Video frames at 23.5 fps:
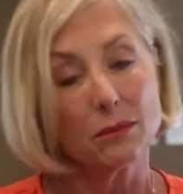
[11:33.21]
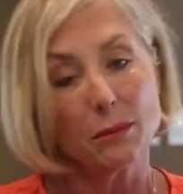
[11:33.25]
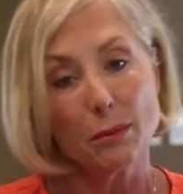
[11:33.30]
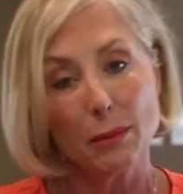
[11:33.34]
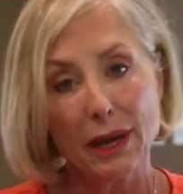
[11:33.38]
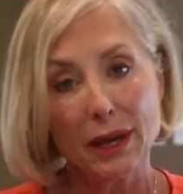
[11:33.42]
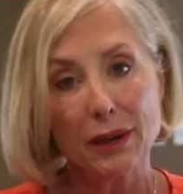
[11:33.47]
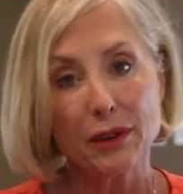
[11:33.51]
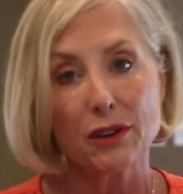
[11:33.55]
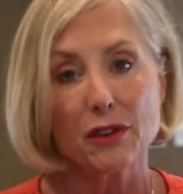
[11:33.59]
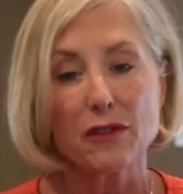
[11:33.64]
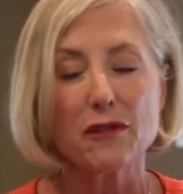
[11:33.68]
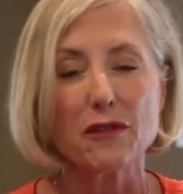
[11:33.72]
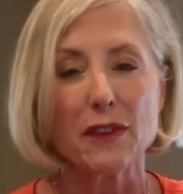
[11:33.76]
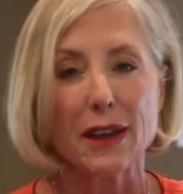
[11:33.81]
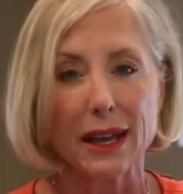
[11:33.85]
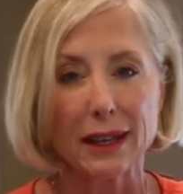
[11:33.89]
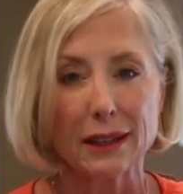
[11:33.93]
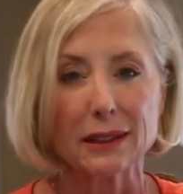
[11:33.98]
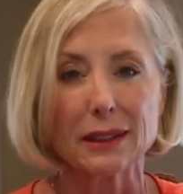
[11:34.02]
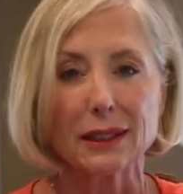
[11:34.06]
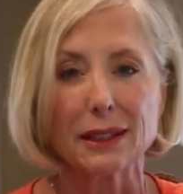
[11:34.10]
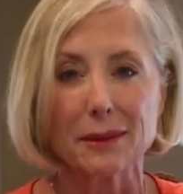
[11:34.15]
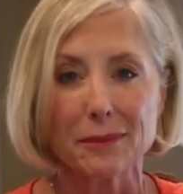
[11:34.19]

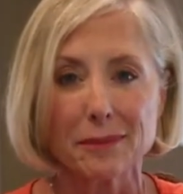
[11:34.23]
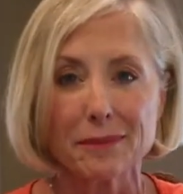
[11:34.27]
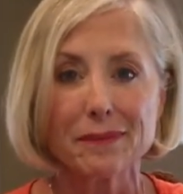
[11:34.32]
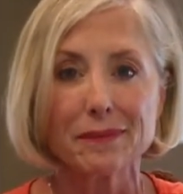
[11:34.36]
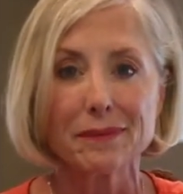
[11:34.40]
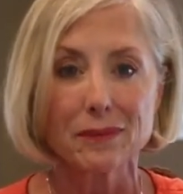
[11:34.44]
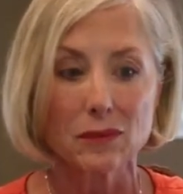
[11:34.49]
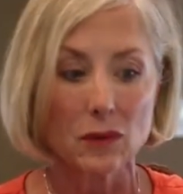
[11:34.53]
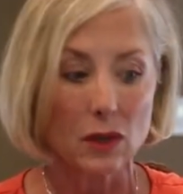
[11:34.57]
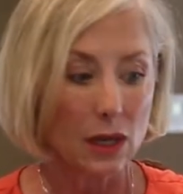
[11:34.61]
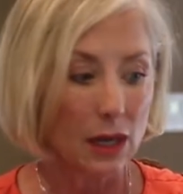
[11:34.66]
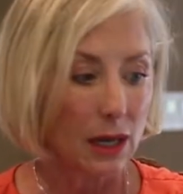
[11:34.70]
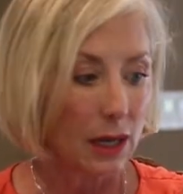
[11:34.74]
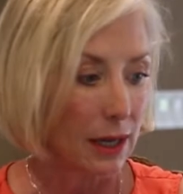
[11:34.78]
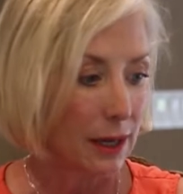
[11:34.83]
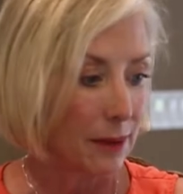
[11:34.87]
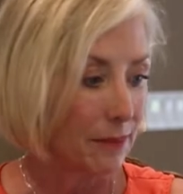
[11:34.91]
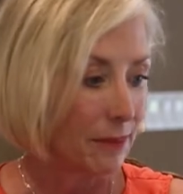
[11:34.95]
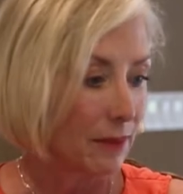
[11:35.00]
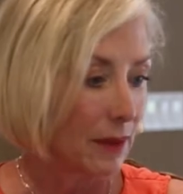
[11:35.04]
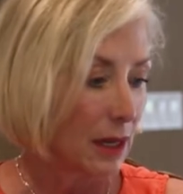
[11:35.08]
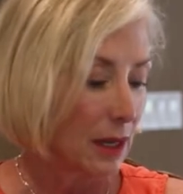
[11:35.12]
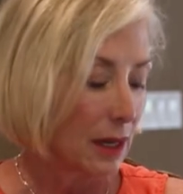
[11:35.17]
Matter-of-factly, okay?